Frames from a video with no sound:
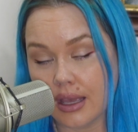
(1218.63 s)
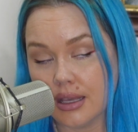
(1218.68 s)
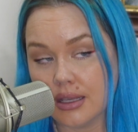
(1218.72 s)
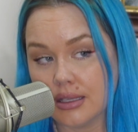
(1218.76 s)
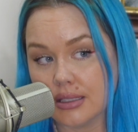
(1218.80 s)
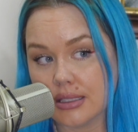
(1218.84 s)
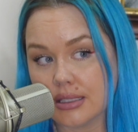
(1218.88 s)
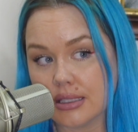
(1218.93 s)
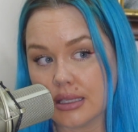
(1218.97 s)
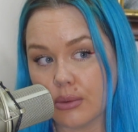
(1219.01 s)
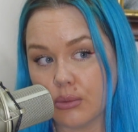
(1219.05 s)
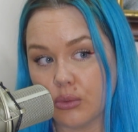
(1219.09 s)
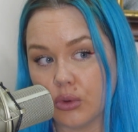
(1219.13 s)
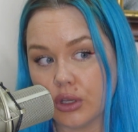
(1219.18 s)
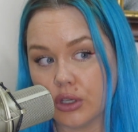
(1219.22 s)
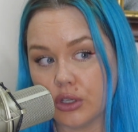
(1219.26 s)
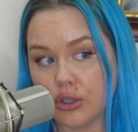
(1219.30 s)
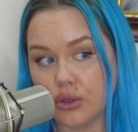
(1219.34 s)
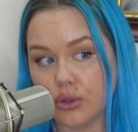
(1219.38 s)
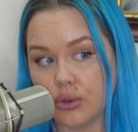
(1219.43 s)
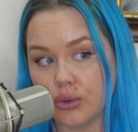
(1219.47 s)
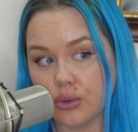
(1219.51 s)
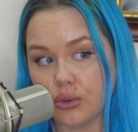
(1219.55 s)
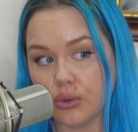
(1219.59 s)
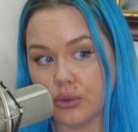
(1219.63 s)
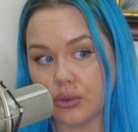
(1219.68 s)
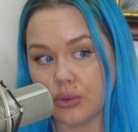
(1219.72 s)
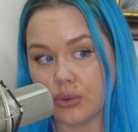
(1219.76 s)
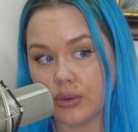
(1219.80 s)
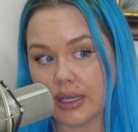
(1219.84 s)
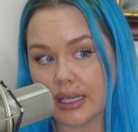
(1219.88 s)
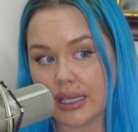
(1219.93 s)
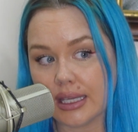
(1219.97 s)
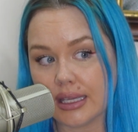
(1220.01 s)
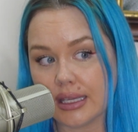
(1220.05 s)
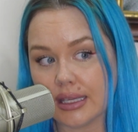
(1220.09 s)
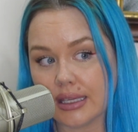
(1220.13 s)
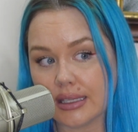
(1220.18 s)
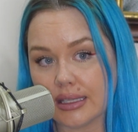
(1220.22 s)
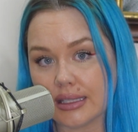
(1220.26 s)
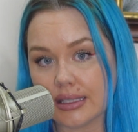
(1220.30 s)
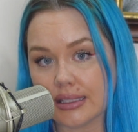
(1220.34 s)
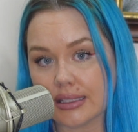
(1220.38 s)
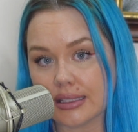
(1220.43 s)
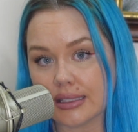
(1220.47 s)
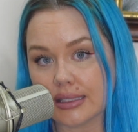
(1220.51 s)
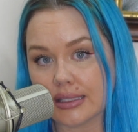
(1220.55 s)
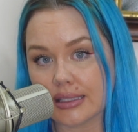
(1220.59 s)
someone who
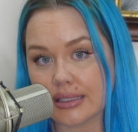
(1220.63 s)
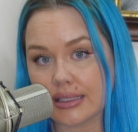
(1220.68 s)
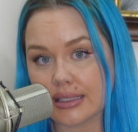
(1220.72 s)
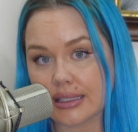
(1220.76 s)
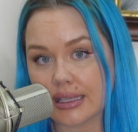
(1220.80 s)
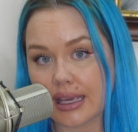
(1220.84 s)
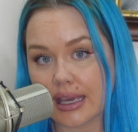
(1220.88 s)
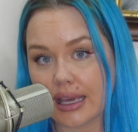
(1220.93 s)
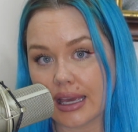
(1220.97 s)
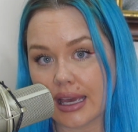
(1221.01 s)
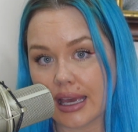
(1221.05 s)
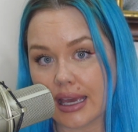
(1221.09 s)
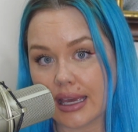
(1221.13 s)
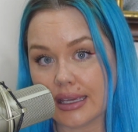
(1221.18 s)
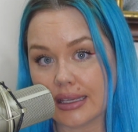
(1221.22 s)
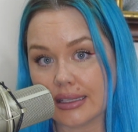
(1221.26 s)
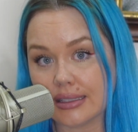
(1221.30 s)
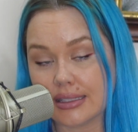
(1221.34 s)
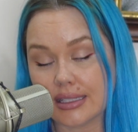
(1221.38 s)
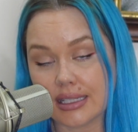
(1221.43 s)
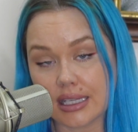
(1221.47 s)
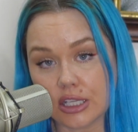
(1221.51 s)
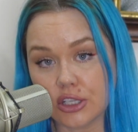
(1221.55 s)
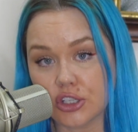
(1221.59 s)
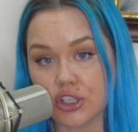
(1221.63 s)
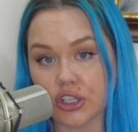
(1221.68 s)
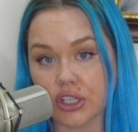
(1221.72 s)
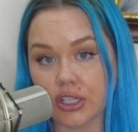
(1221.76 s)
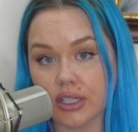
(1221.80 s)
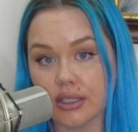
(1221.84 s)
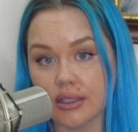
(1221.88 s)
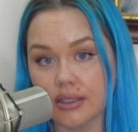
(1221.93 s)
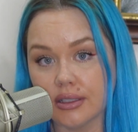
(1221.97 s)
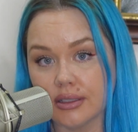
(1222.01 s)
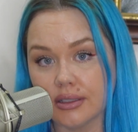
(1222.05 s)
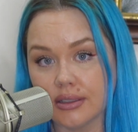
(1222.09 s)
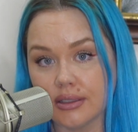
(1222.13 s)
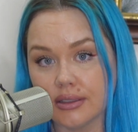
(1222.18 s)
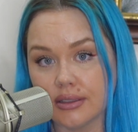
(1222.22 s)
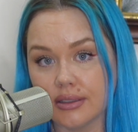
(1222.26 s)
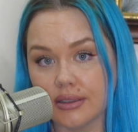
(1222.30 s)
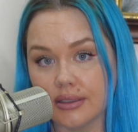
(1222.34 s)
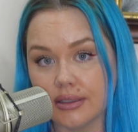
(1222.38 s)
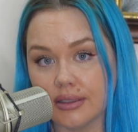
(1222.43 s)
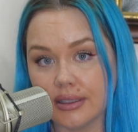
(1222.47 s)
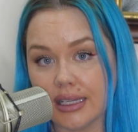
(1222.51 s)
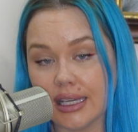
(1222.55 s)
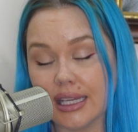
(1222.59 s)
is a teacher
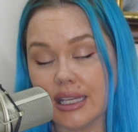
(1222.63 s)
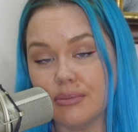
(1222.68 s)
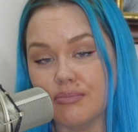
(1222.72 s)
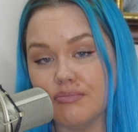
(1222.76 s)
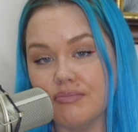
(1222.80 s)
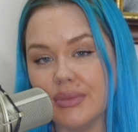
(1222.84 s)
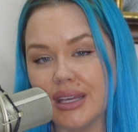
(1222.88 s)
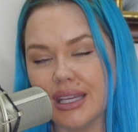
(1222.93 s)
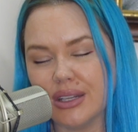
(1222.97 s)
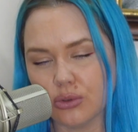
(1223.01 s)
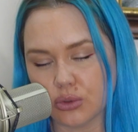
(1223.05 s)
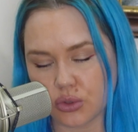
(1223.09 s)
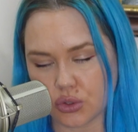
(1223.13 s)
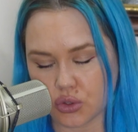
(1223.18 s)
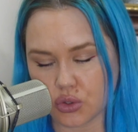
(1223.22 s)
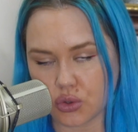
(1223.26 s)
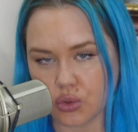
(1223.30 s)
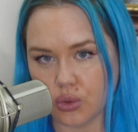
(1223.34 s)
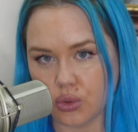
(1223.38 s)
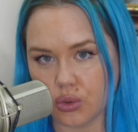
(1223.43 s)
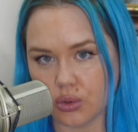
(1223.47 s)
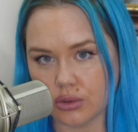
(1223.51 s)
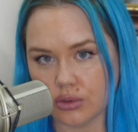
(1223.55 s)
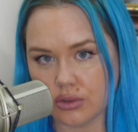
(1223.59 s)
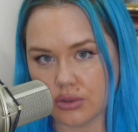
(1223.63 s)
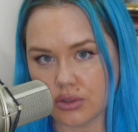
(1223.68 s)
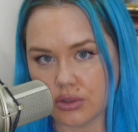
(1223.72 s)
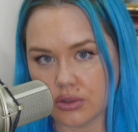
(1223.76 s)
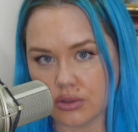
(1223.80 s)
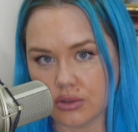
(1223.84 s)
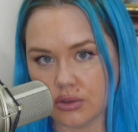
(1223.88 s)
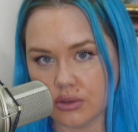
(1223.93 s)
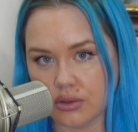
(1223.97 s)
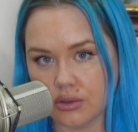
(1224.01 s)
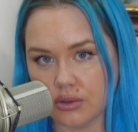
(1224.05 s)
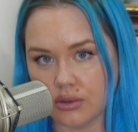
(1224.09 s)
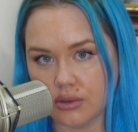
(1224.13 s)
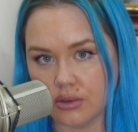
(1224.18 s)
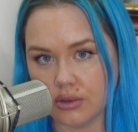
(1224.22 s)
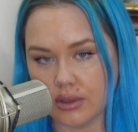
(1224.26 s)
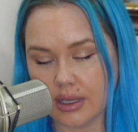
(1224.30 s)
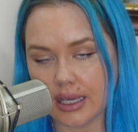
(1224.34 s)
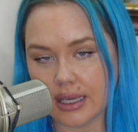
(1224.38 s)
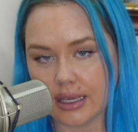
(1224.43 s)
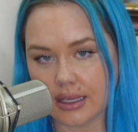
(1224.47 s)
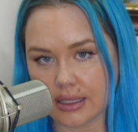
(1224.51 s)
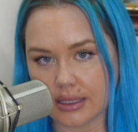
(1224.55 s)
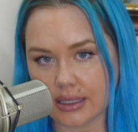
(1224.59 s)
in middle schools
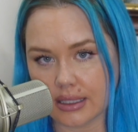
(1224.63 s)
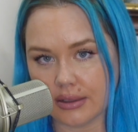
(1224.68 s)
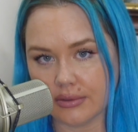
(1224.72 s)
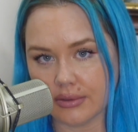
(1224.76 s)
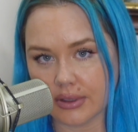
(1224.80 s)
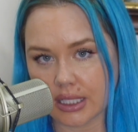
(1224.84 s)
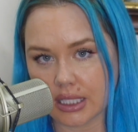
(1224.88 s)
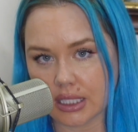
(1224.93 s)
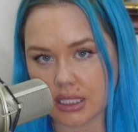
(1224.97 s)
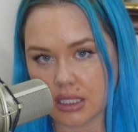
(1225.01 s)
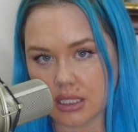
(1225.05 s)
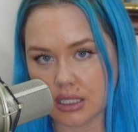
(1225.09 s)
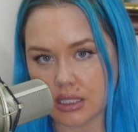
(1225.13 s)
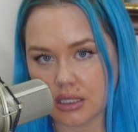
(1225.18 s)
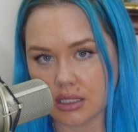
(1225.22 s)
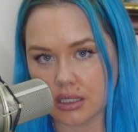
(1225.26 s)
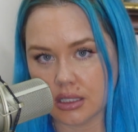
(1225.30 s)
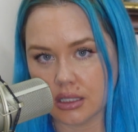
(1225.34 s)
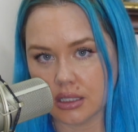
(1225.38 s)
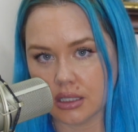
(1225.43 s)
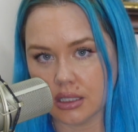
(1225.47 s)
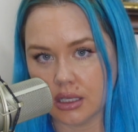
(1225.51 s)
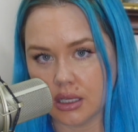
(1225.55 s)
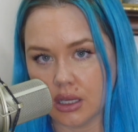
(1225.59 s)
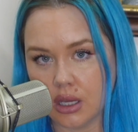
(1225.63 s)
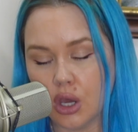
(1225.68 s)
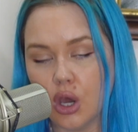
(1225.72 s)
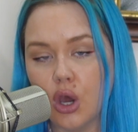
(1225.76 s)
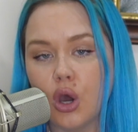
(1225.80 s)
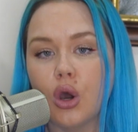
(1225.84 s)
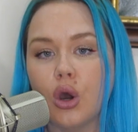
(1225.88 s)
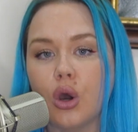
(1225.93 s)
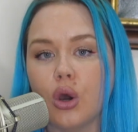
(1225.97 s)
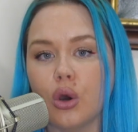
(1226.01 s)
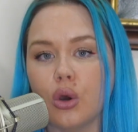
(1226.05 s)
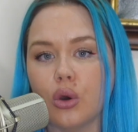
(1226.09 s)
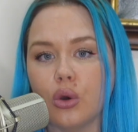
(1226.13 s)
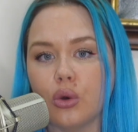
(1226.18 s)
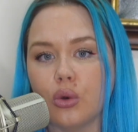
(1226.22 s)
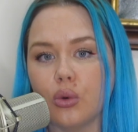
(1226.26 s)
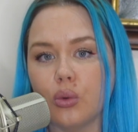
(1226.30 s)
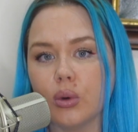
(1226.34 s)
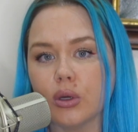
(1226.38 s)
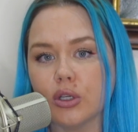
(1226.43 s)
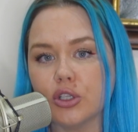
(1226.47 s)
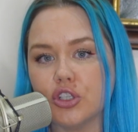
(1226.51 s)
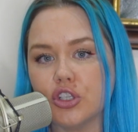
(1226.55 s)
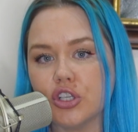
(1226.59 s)
in Cleveland who
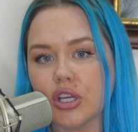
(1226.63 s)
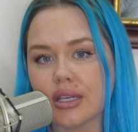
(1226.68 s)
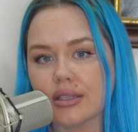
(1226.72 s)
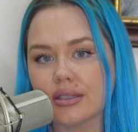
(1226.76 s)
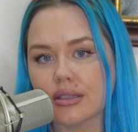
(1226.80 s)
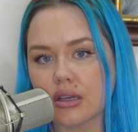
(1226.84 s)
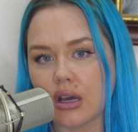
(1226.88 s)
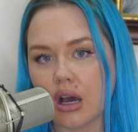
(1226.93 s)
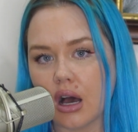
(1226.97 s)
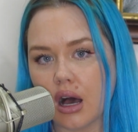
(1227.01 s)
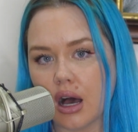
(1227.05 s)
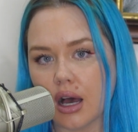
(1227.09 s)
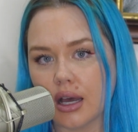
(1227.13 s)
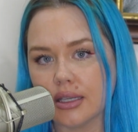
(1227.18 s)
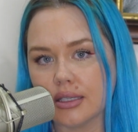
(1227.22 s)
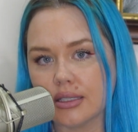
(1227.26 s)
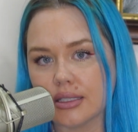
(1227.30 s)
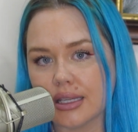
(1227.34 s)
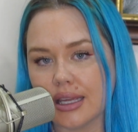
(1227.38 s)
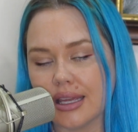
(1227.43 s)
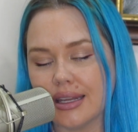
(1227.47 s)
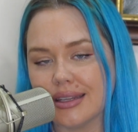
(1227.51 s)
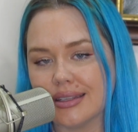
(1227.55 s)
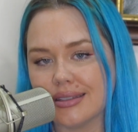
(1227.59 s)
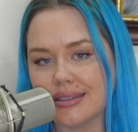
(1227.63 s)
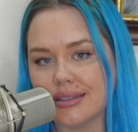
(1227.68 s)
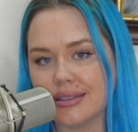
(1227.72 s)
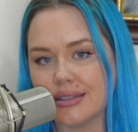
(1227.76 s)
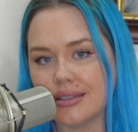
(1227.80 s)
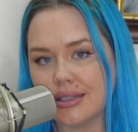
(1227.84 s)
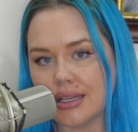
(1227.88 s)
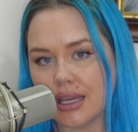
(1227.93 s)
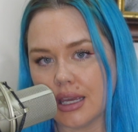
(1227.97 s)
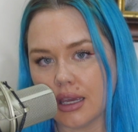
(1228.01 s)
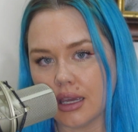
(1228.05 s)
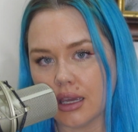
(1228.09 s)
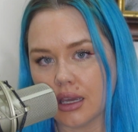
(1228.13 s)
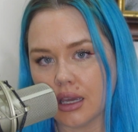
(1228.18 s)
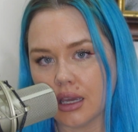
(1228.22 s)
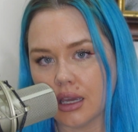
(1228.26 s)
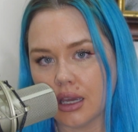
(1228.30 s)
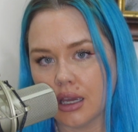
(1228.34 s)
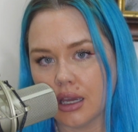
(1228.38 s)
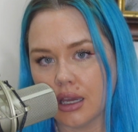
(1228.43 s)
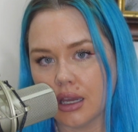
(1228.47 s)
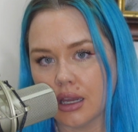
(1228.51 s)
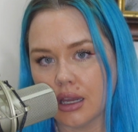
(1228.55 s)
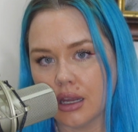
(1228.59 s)
were just caught in a sting
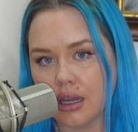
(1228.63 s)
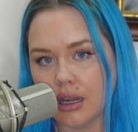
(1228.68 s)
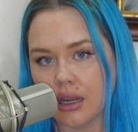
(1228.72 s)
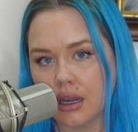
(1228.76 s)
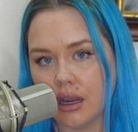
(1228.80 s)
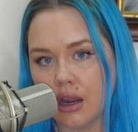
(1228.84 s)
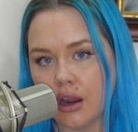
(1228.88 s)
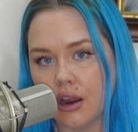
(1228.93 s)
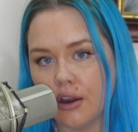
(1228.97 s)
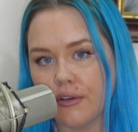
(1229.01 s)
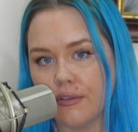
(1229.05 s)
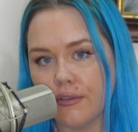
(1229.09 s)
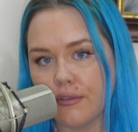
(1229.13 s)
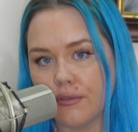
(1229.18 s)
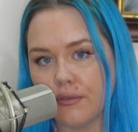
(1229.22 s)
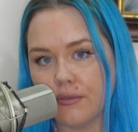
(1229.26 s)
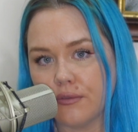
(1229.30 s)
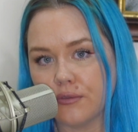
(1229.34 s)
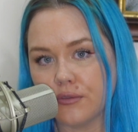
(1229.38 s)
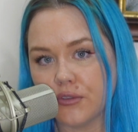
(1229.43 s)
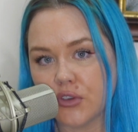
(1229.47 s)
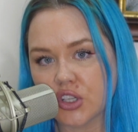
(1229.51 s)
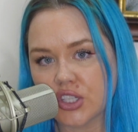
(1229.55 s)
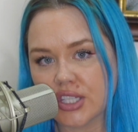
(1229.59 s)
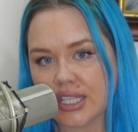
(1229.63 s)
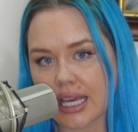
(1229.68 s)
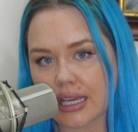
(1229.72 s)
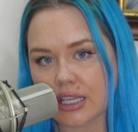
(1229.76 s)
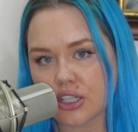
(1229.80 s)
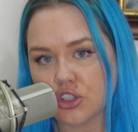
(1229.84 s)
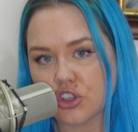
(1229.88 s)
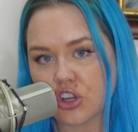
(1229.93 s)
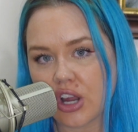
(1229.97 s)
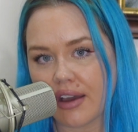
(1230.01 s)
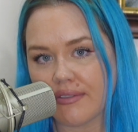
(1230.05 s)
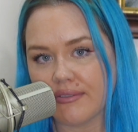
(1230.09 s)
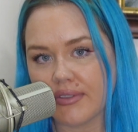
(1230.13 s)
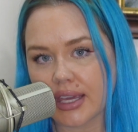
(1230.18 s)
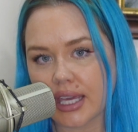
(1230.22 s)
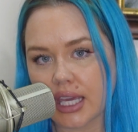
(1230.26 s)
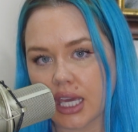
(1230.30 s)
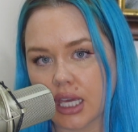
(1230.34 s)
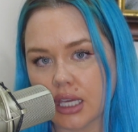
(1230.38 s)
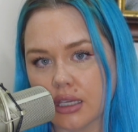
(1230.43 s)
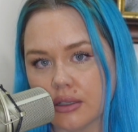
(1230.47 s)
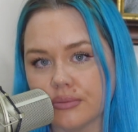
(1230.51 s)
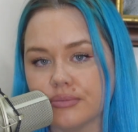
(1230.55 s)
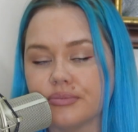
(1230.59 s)
for sex
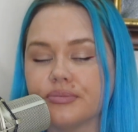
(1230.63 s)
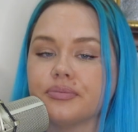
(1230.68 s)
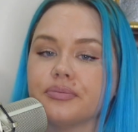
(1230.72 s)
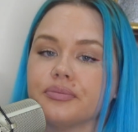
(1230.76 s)
trafficking.